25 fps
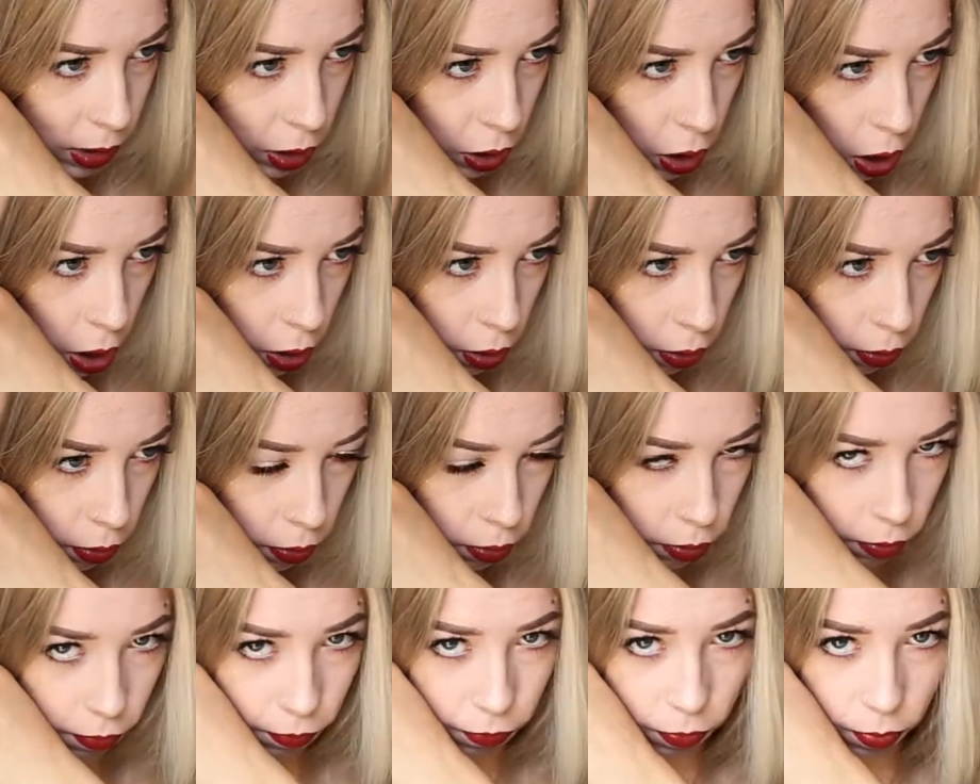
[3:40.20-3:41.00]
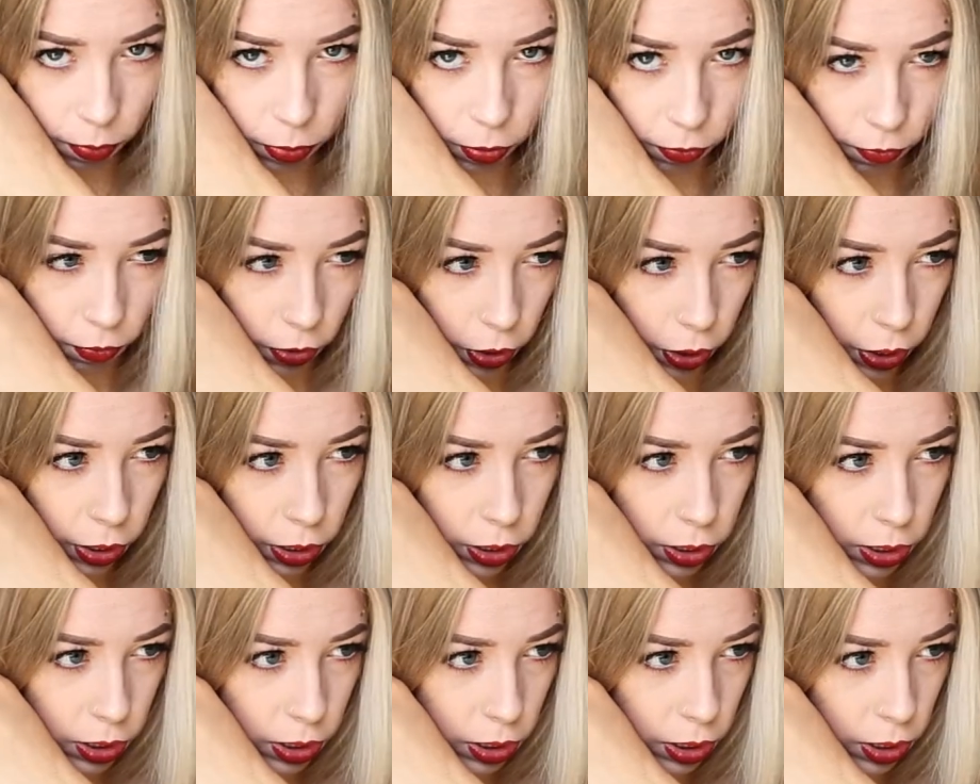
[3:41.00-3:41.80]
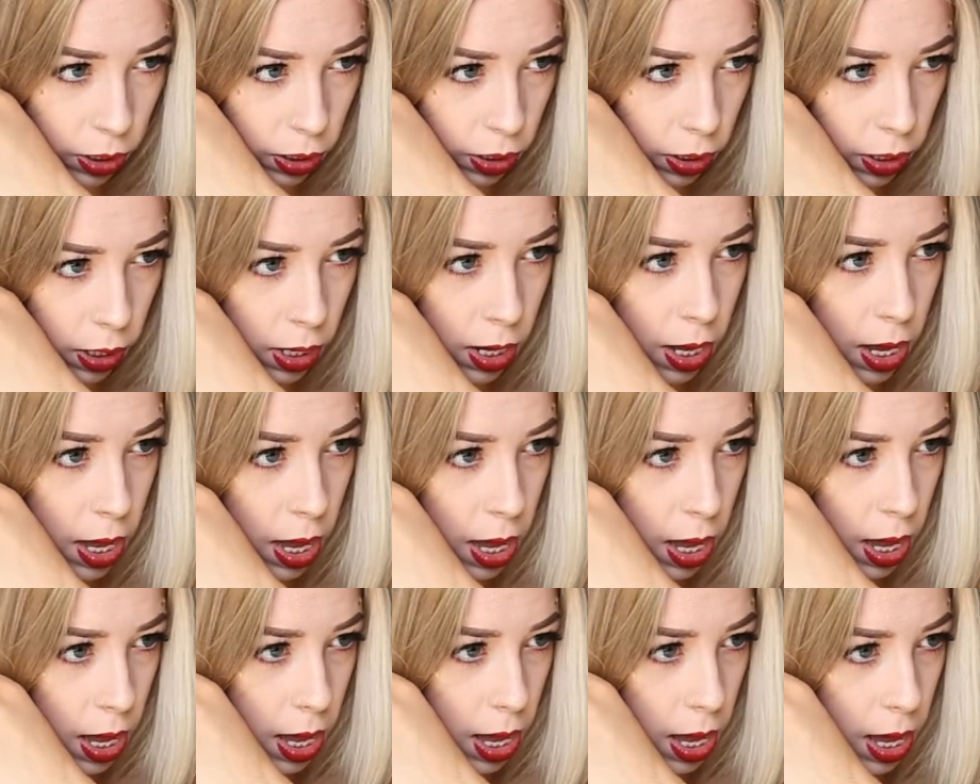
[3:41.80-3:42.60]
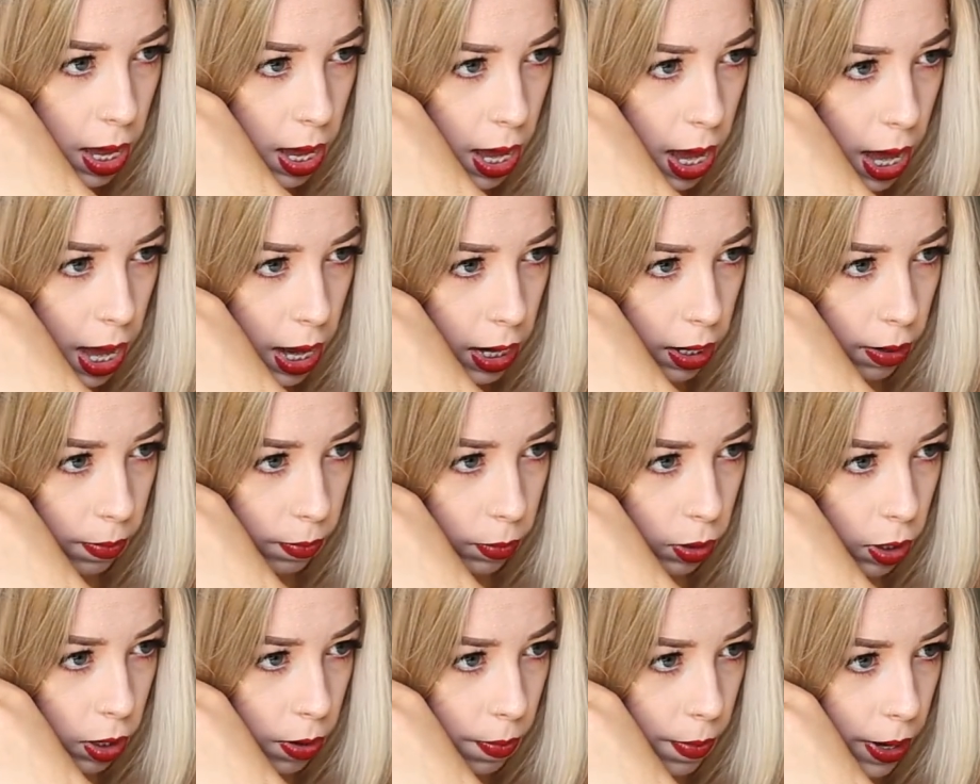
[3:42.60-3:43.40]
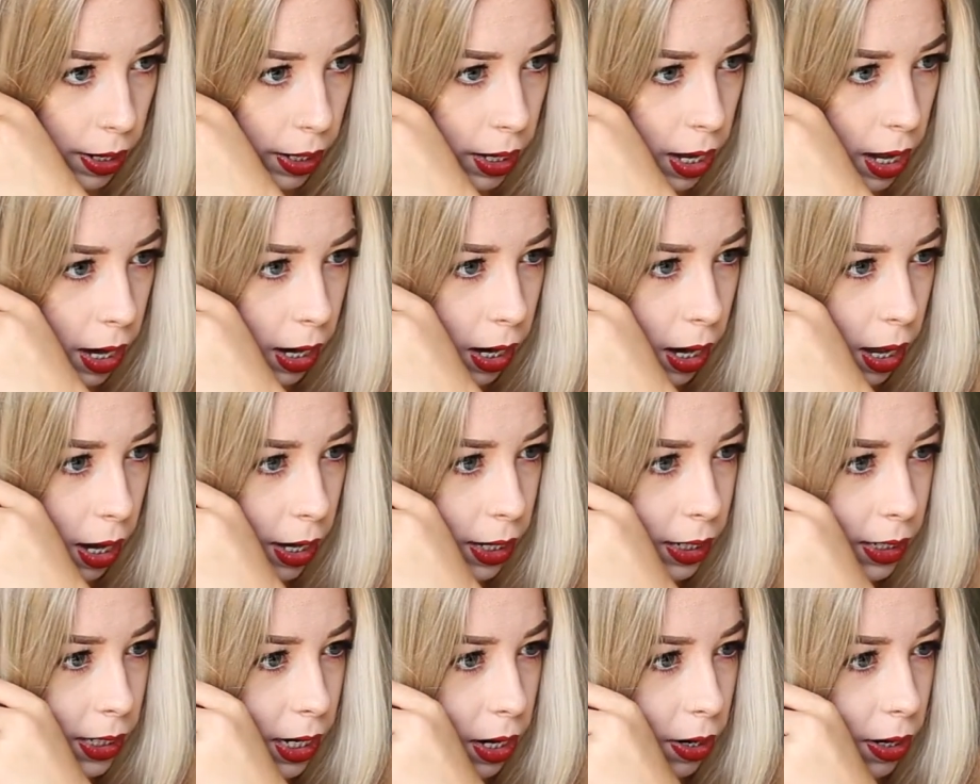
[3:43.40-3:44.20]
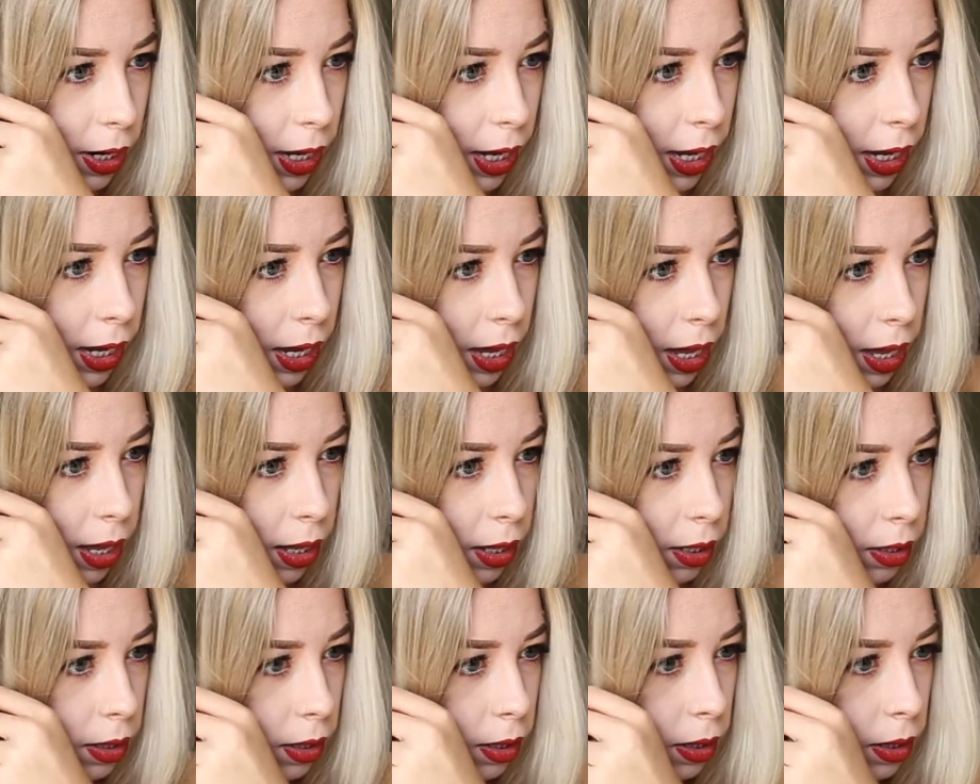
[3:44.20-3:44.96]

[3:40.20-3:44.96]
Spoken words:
go from the root, and I'm going to make a line down here